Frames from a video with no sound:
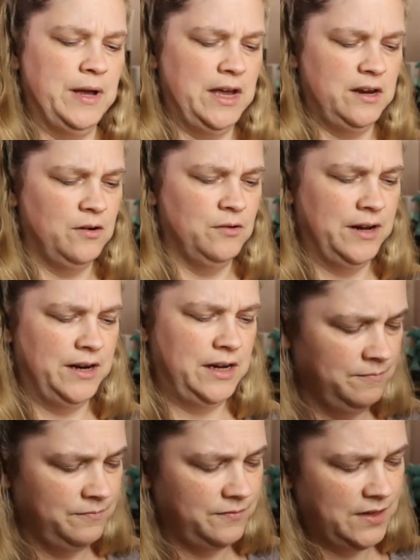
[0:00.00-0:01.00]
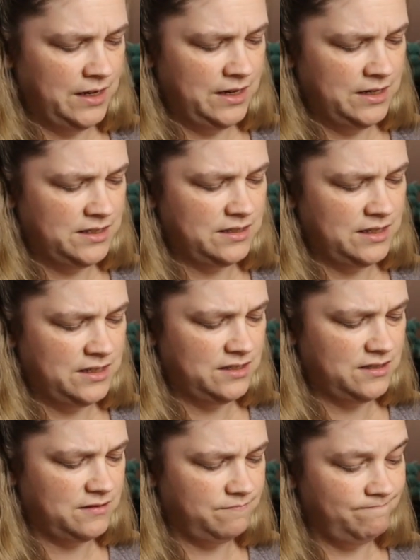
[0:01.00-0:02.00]
already, and it's
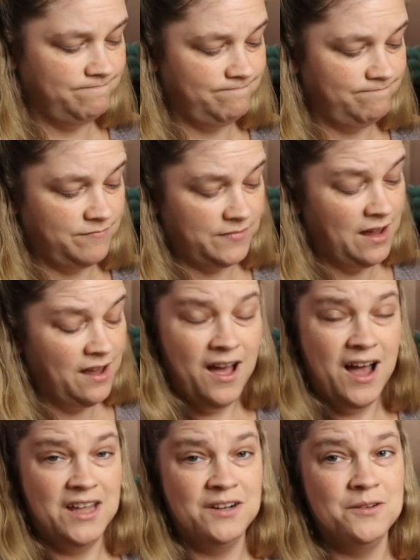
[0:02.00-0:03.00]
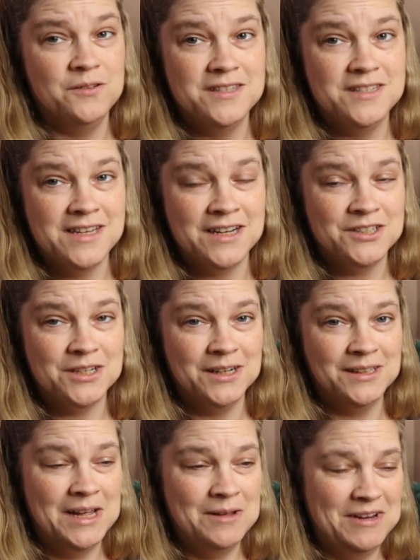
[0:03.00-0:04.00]
I don't know that this is actually gonna
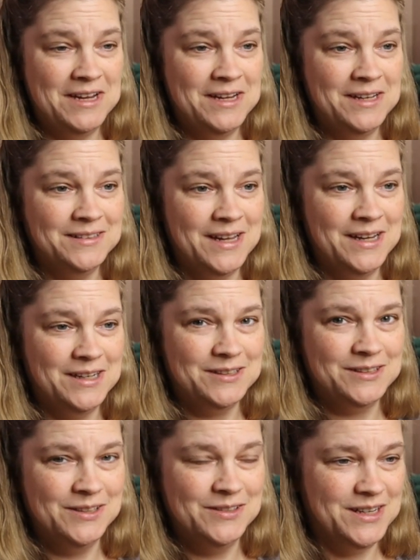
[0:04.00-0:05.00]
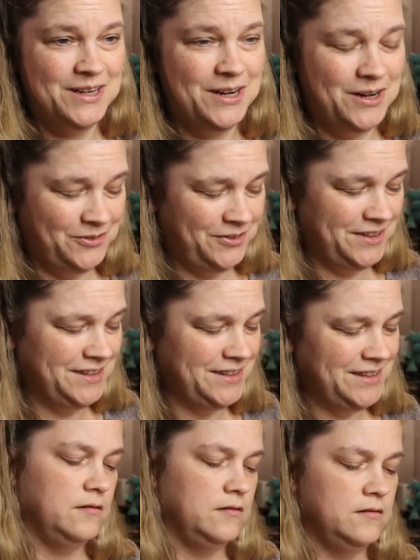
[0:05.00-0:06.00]
let me like close it off.
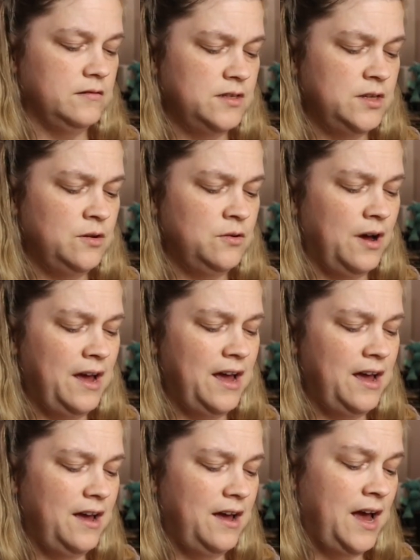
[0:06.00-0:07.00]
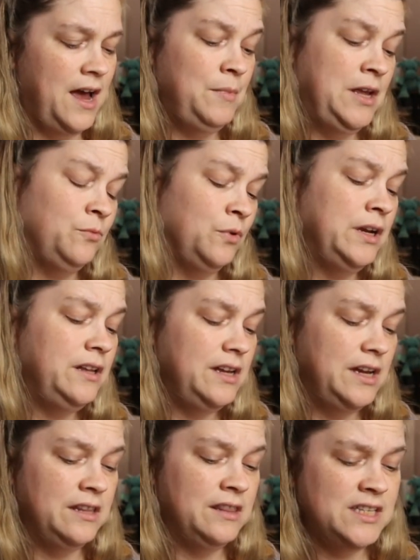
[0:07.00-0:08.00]
So, I mean, really,
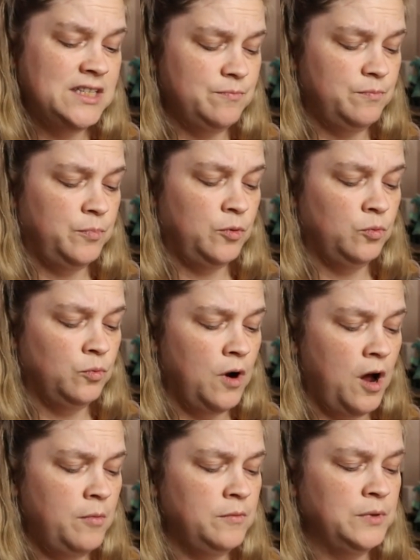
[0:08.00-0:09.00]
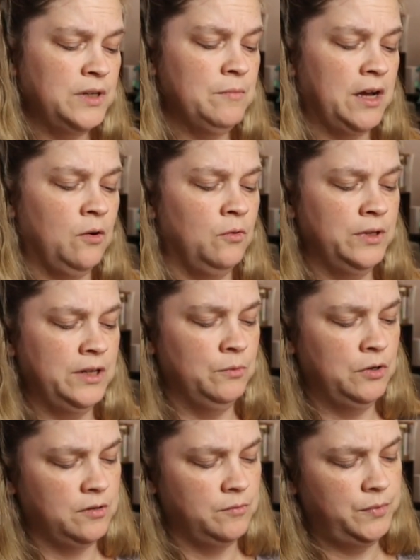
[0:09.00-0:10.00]
that's probably my only real
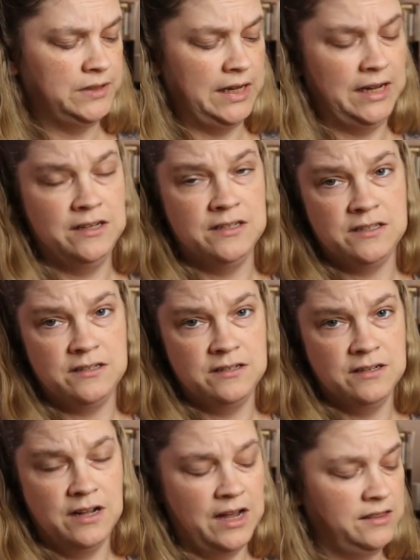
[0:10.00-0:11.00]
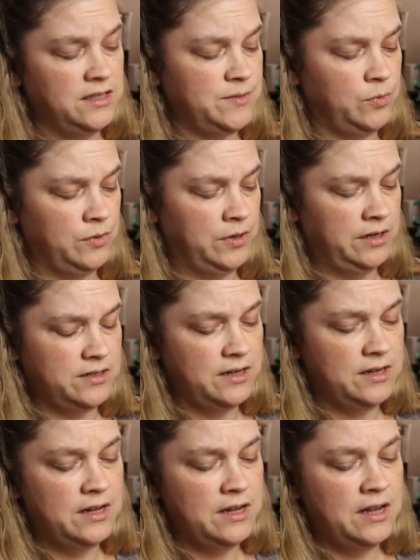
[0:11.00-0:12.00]
complaint at this point.
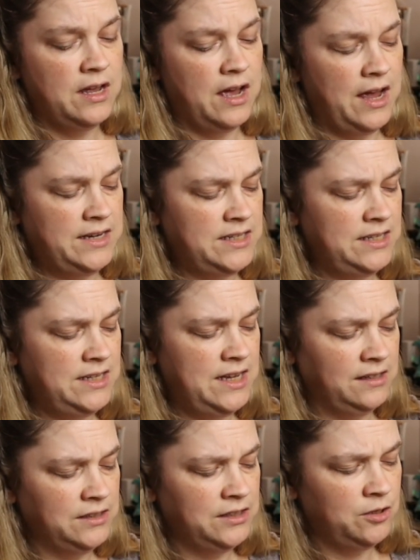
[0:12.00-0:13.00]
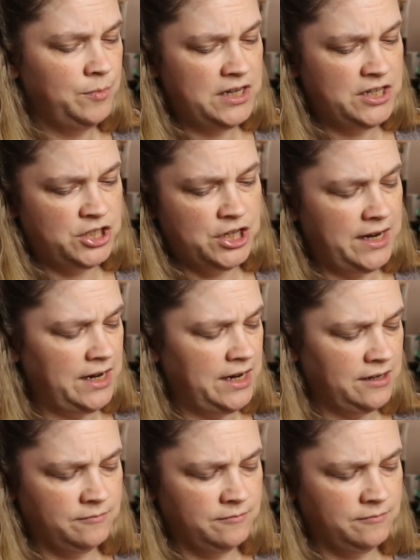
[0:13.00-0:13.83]
I did get a little bit of shedding.